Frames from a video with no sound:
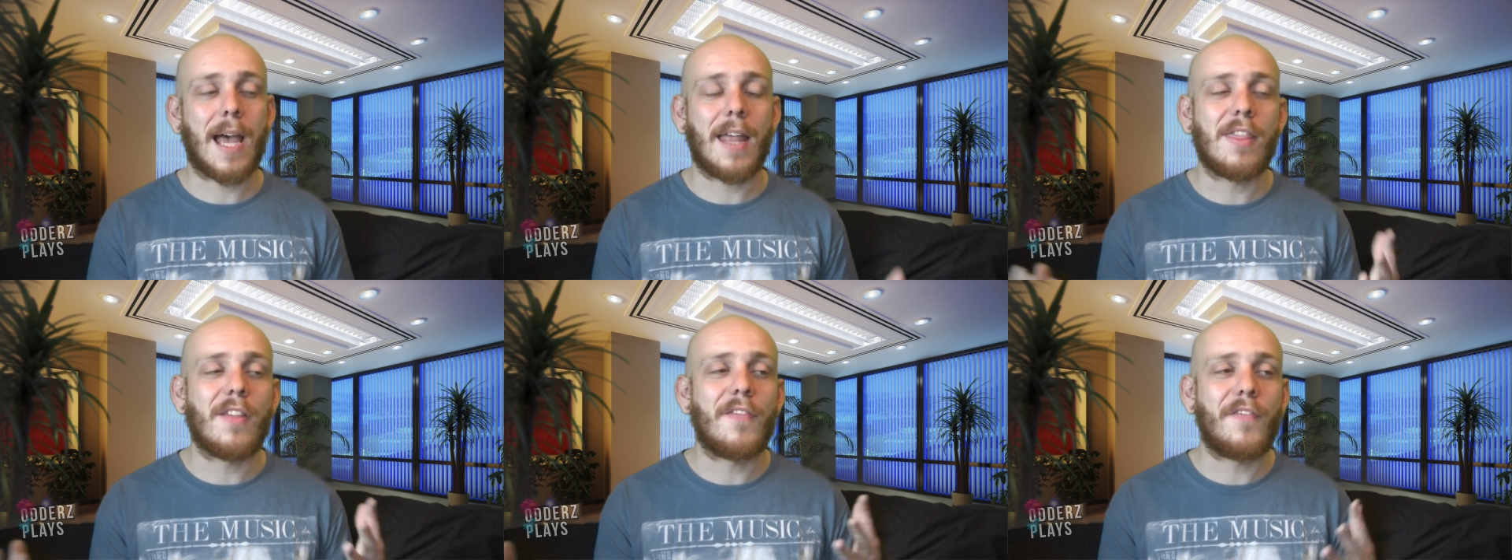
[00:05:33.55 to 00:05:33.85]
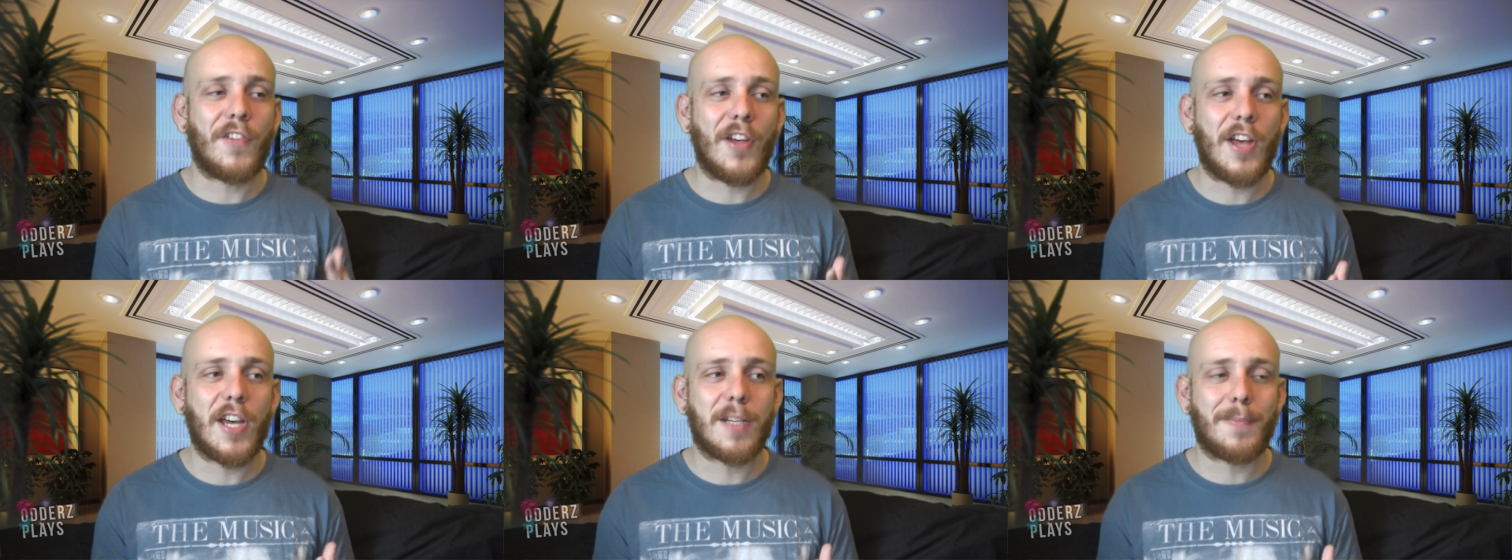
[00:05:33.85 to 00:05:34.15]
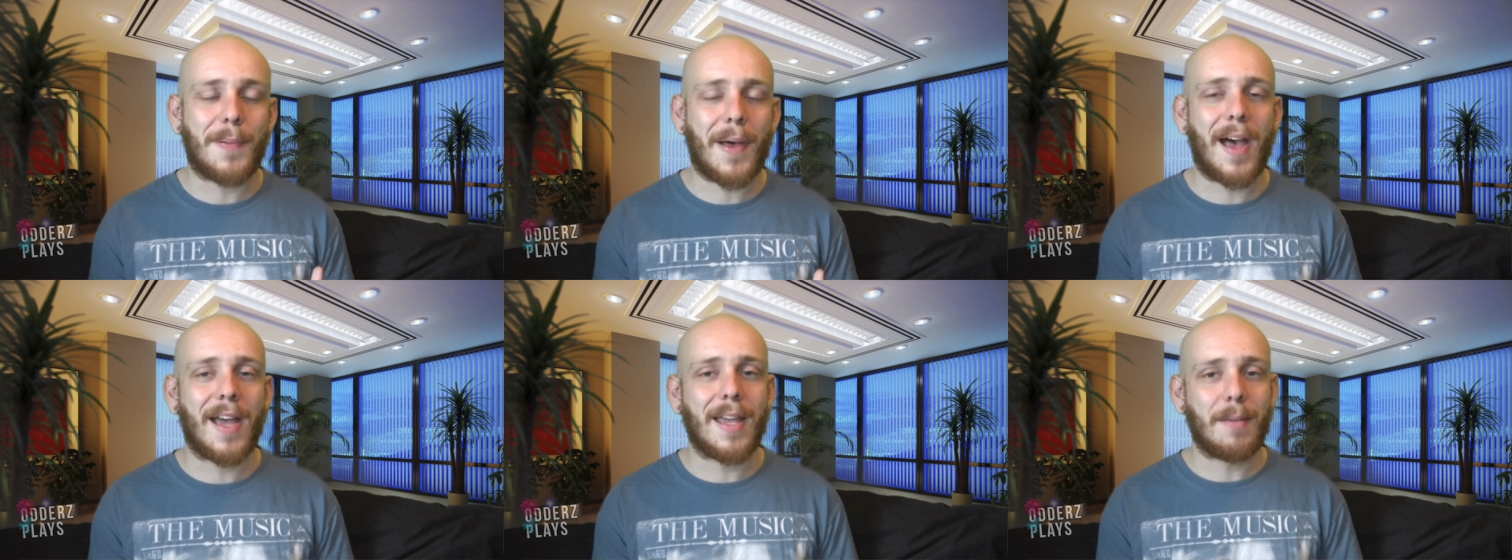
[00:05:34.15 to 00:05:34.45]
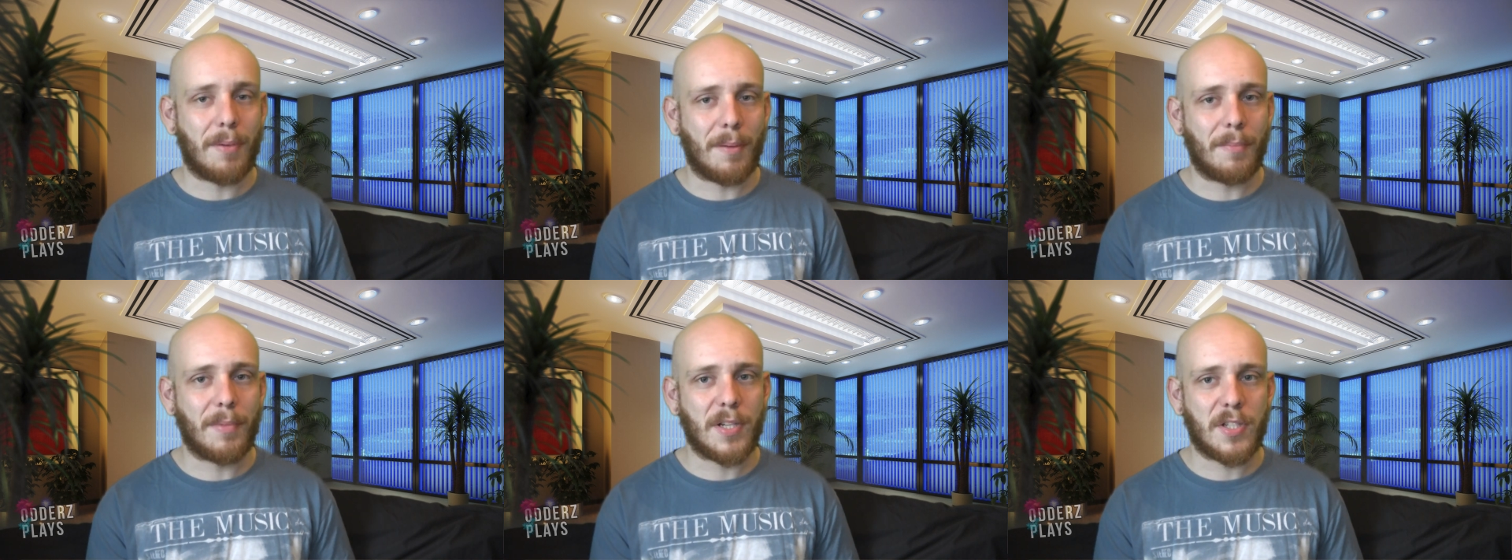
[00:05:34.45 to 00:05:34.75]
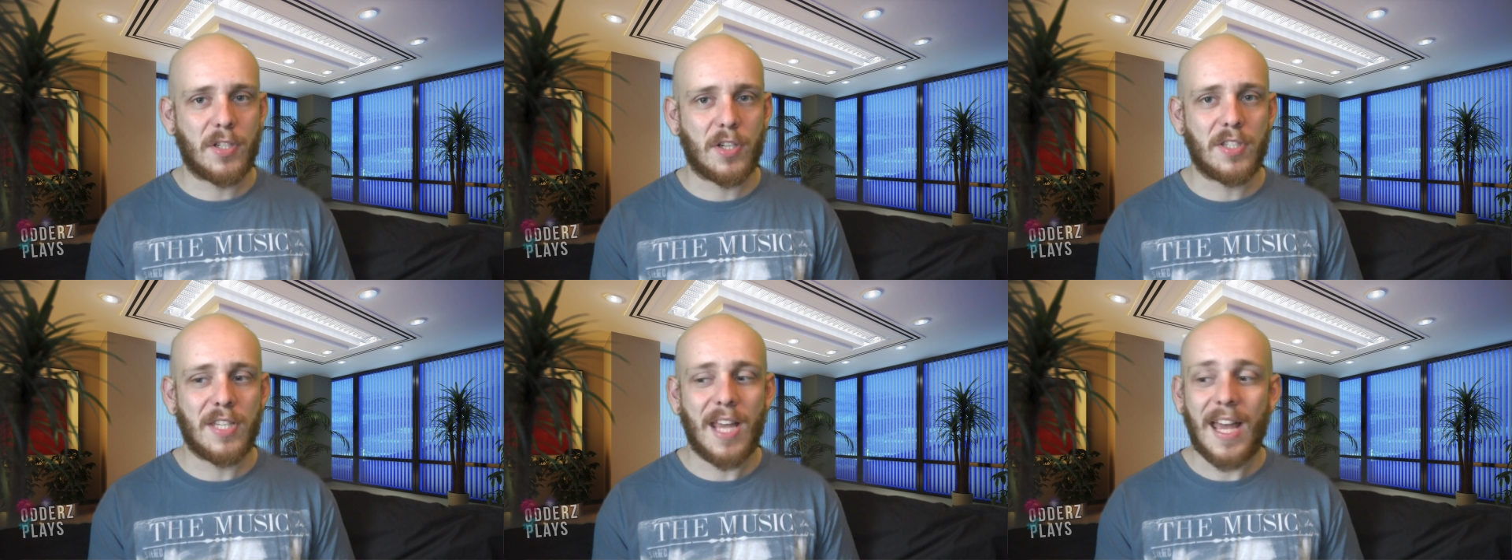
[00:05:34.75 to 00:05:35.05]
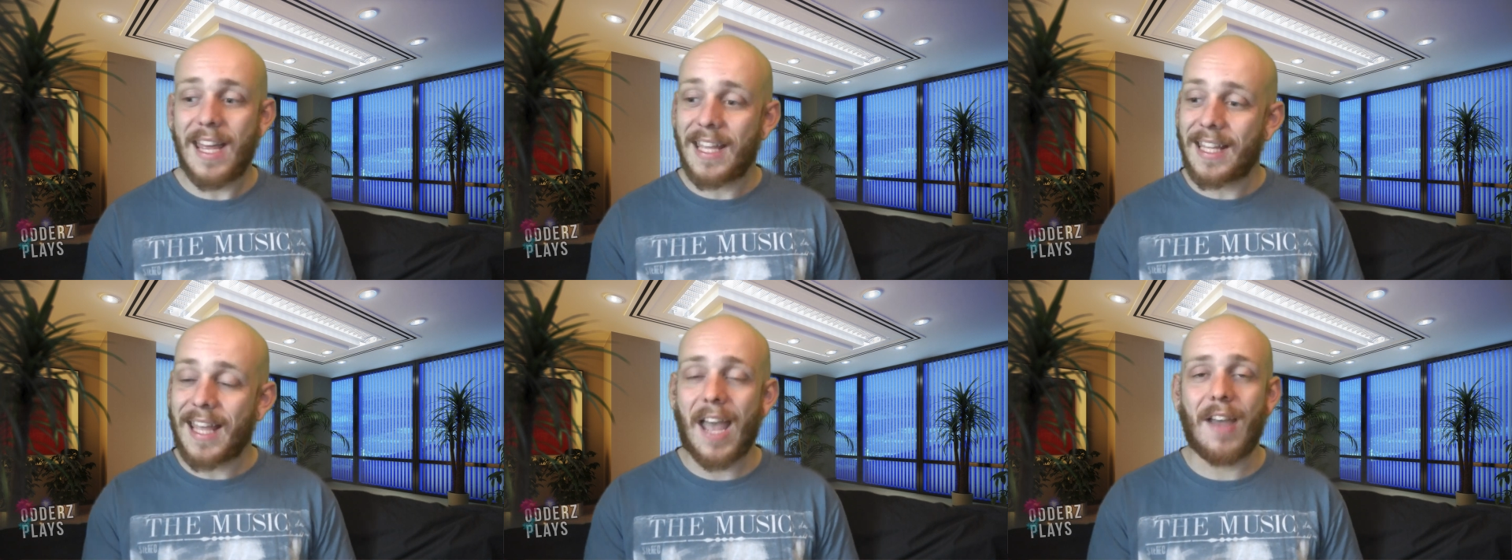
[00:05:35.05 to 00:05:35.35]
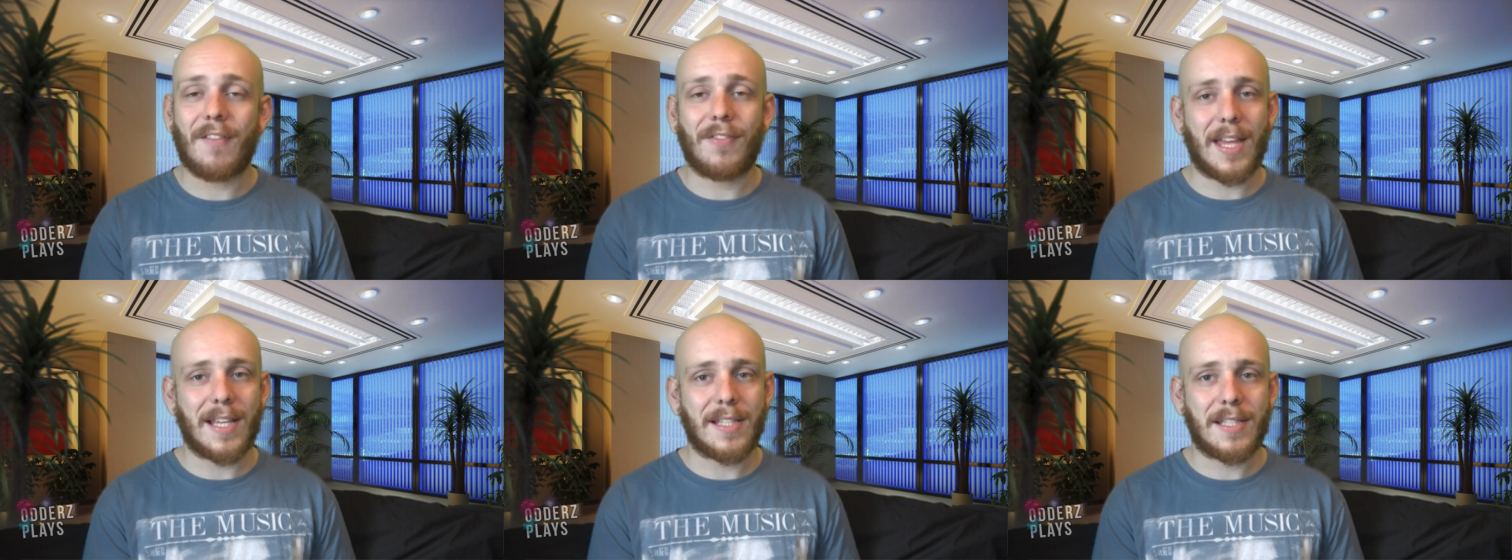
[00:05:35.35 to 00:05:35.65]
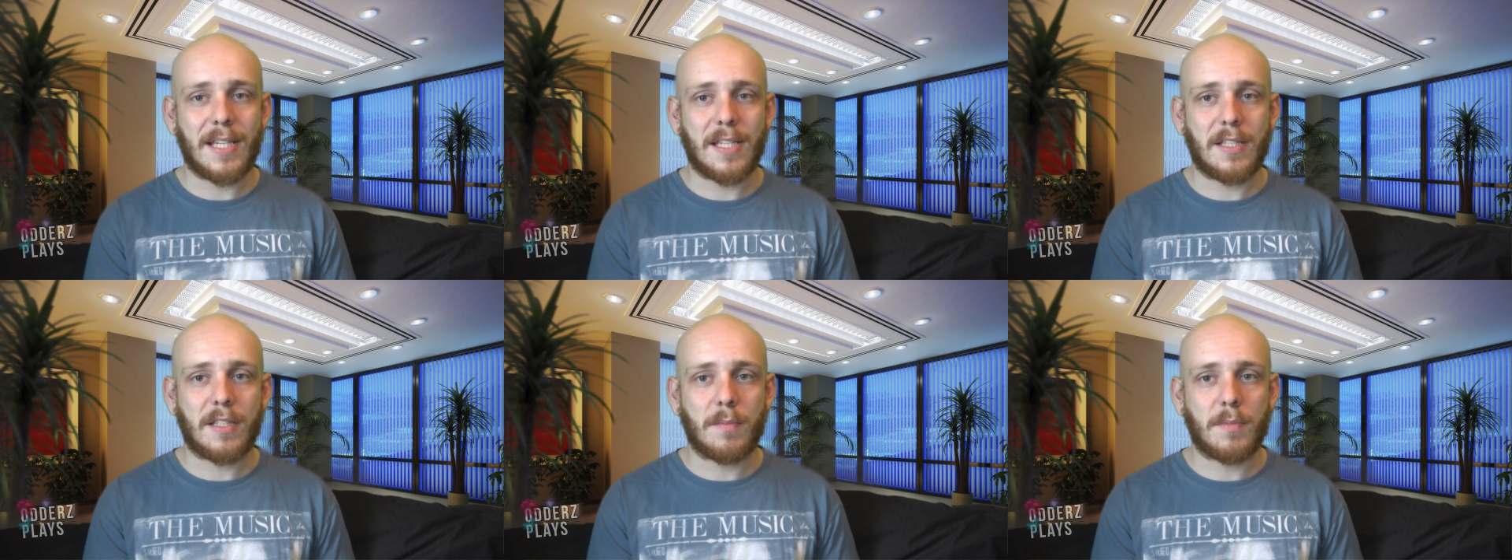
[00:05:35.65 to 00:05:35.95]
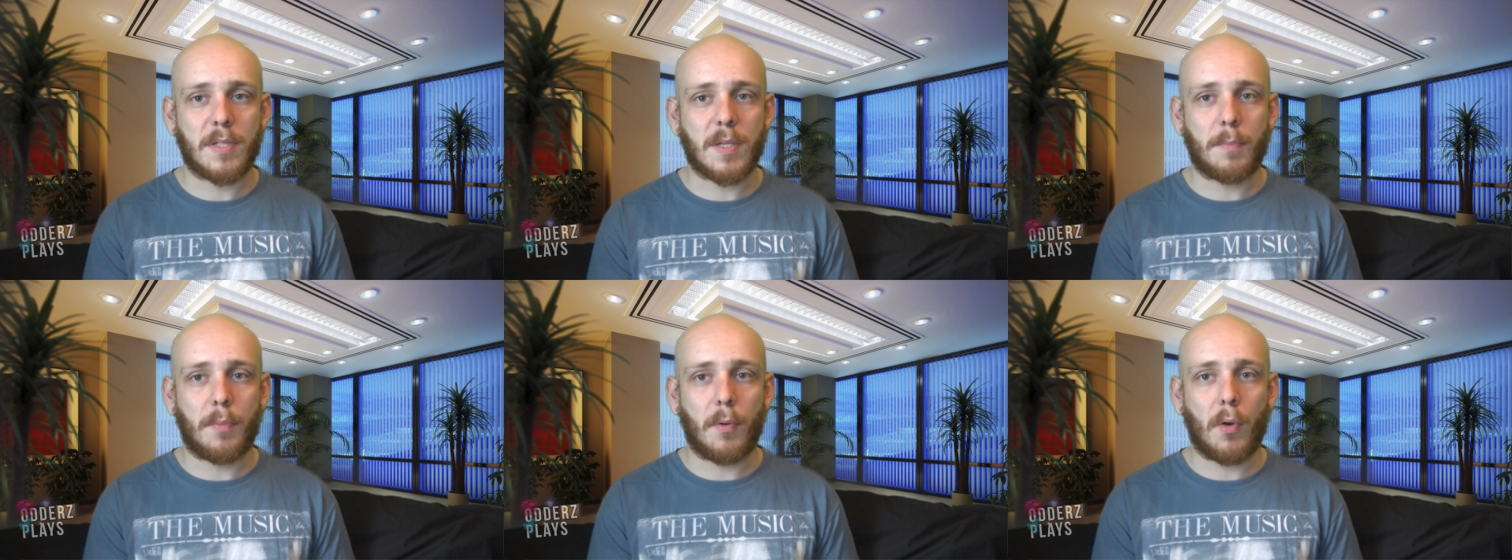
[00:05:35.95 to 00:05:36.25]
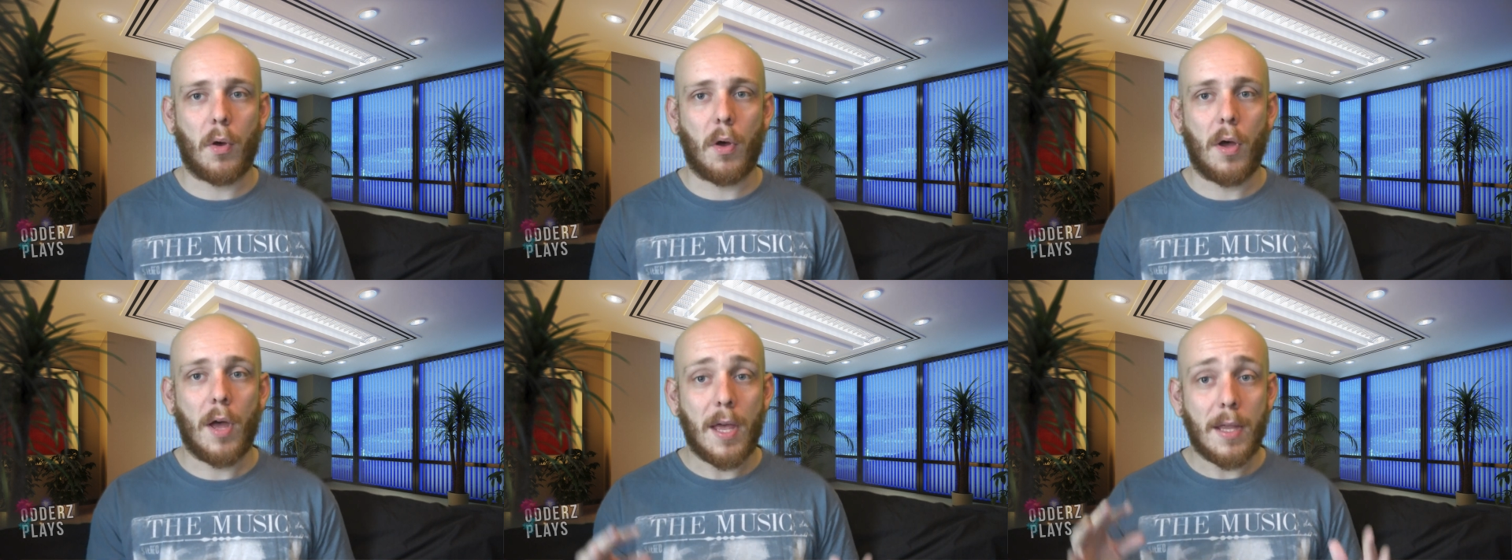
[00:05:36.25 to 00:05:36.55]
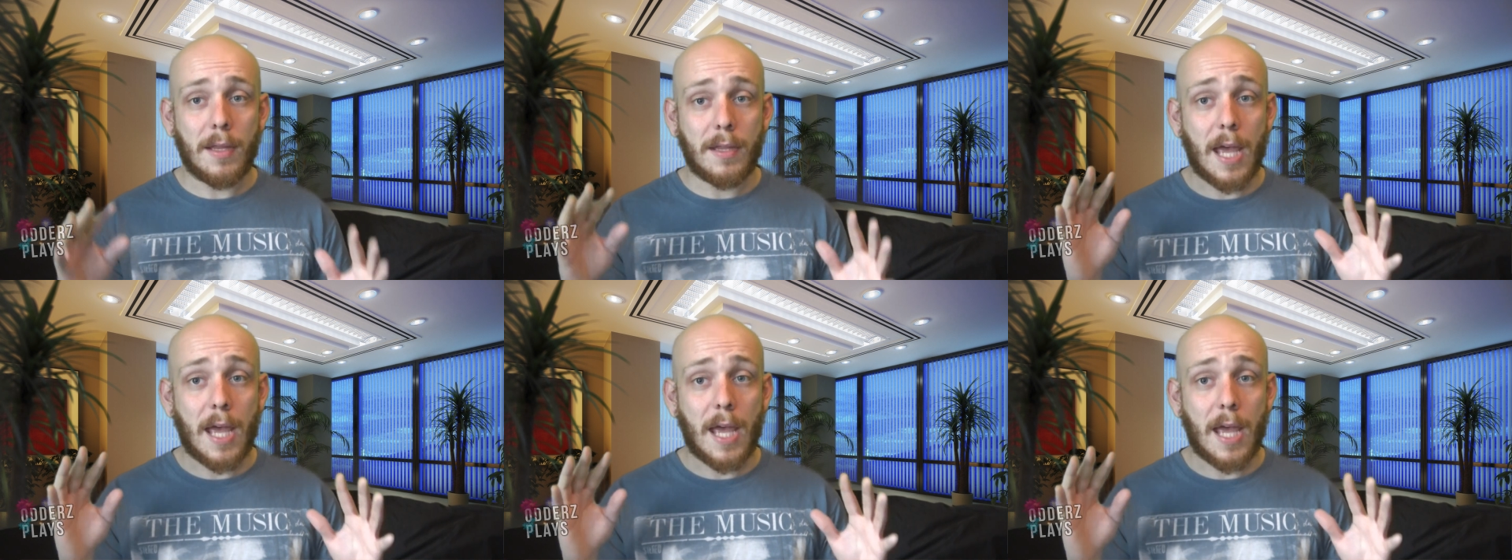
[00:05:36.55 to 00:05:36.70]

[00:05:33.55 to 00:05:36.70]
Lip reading: and the third party publishers gave that system support,